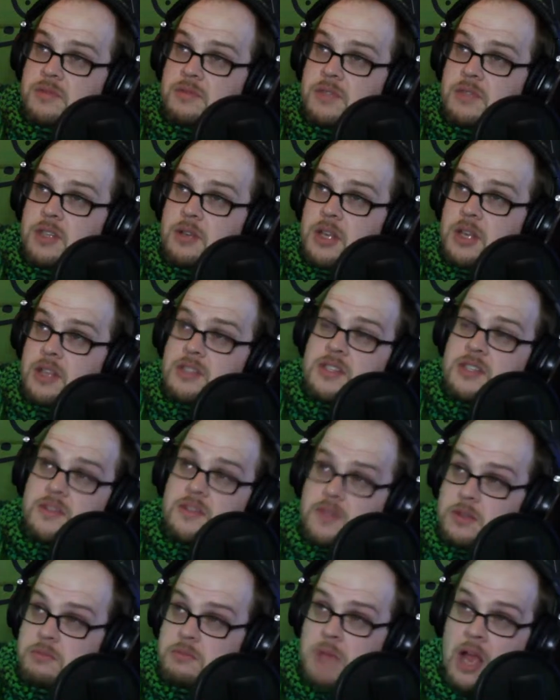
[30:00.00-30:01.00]
it's
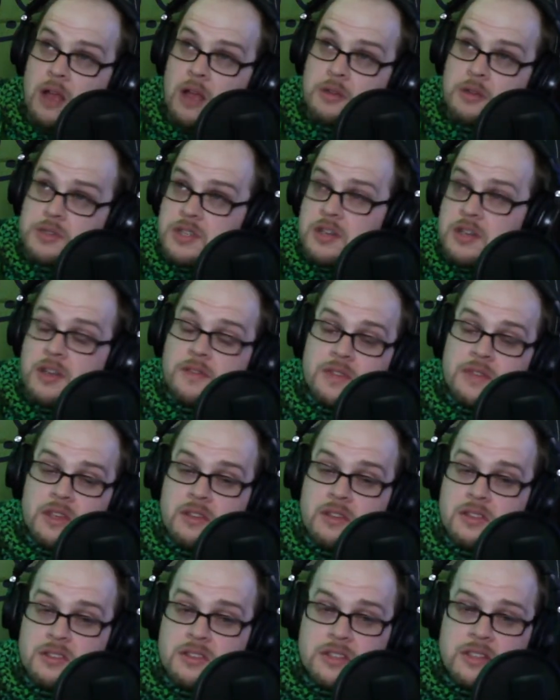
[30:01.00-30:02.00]
even housed enough that you
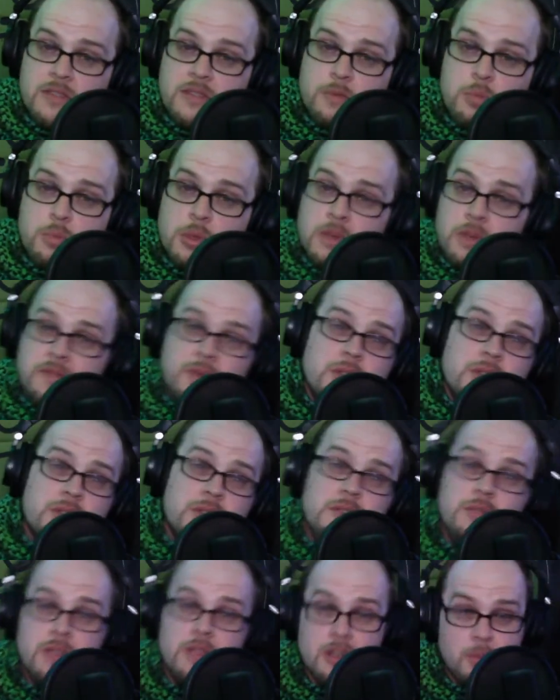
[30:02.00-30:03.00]
could just even put a version
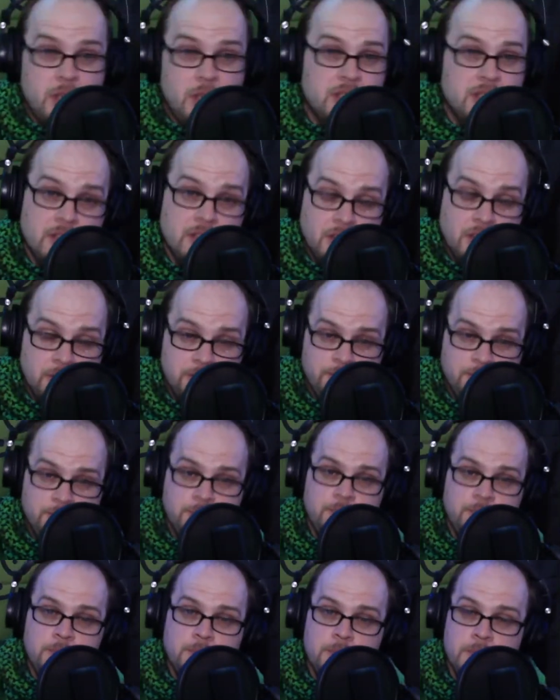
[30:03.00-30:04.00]
2 gearbox in it.
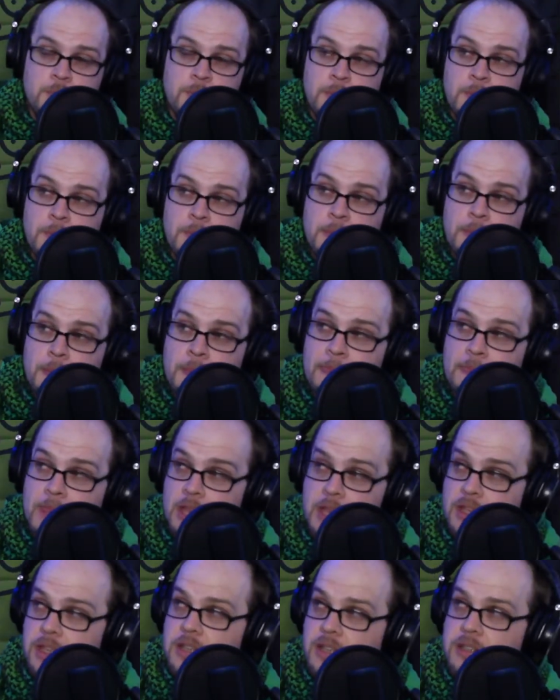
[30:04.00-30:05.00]

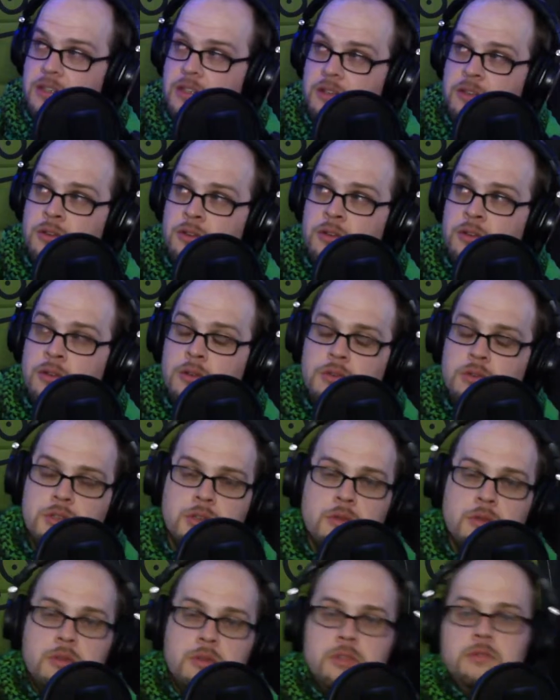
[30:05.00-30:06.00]
Like, no
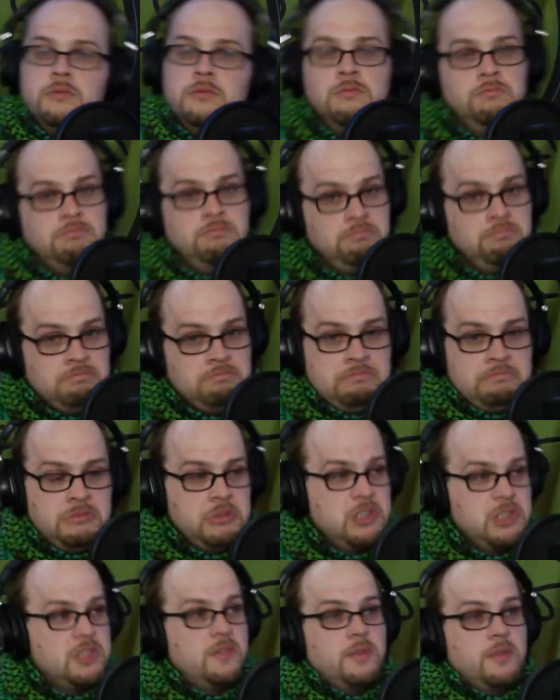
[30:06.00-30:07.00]
joke.
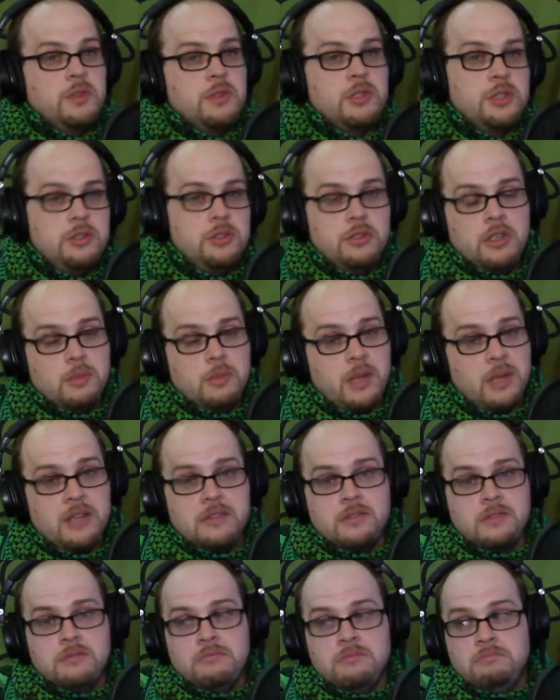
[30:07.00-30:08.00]
Just a version 2 gearbox.
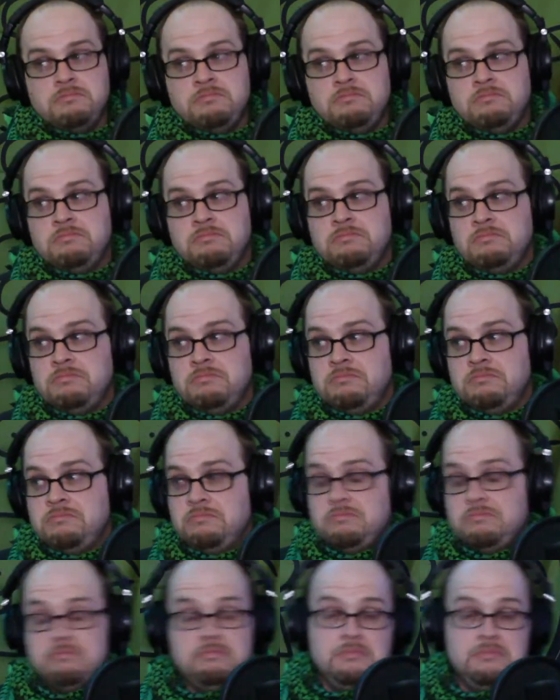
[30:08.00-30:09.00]

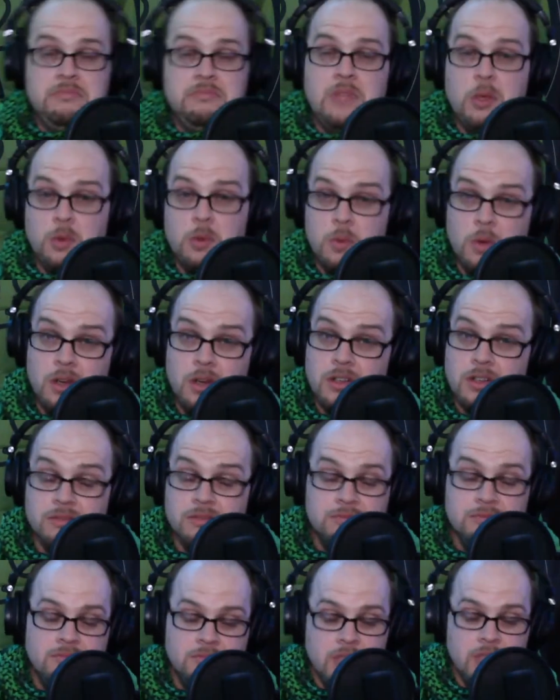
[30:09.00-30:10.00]
It would work.
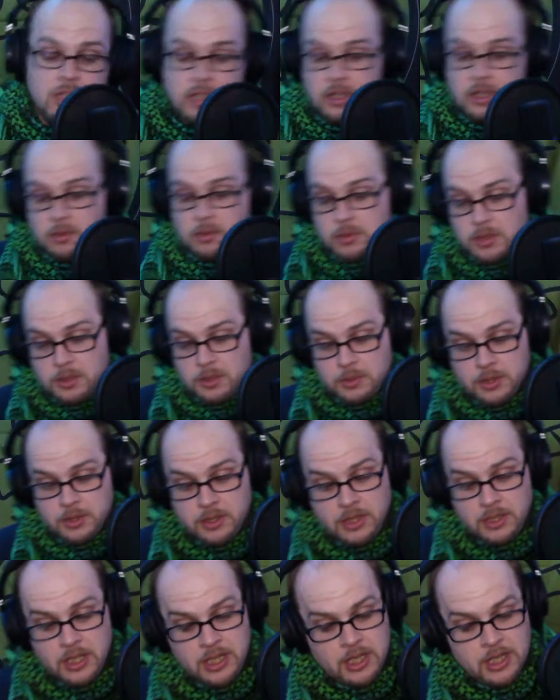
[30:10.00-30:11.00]
It really would.
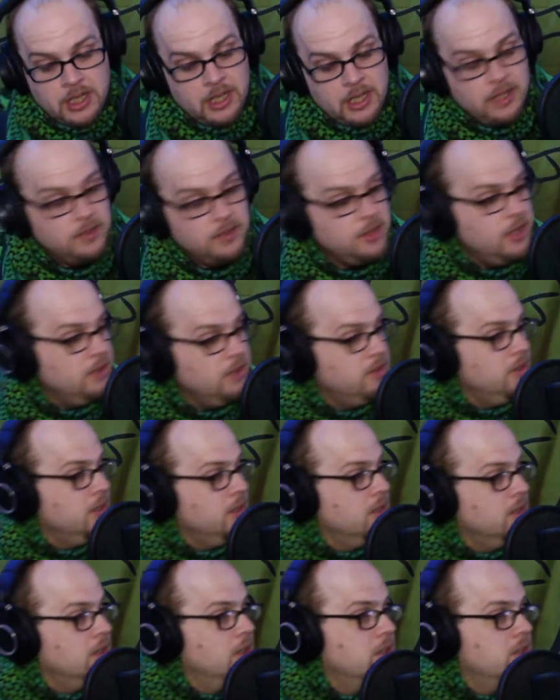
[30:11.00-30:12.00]
I think
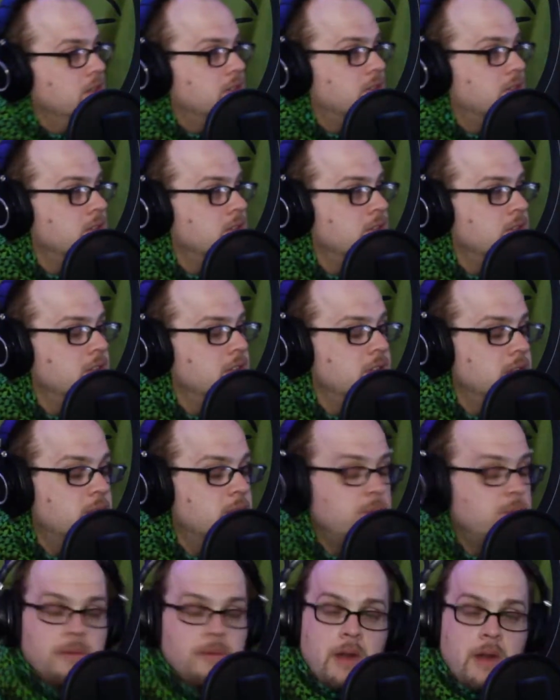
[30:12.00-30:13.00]
it is
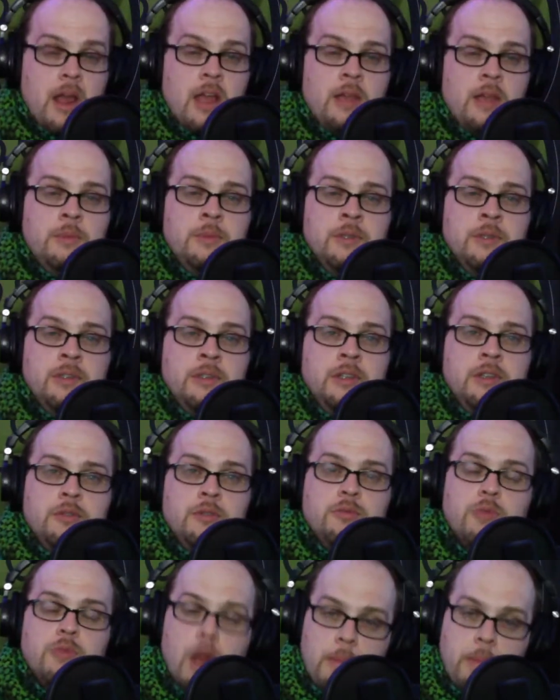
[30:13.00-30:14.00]
prime
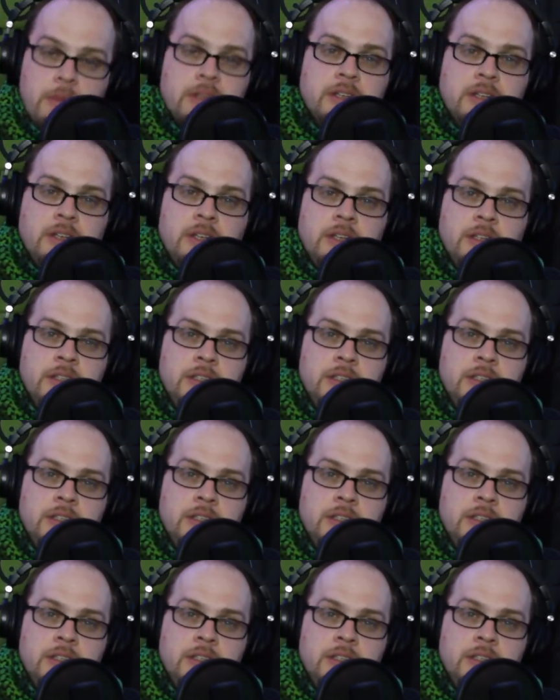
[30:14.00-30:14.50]
replica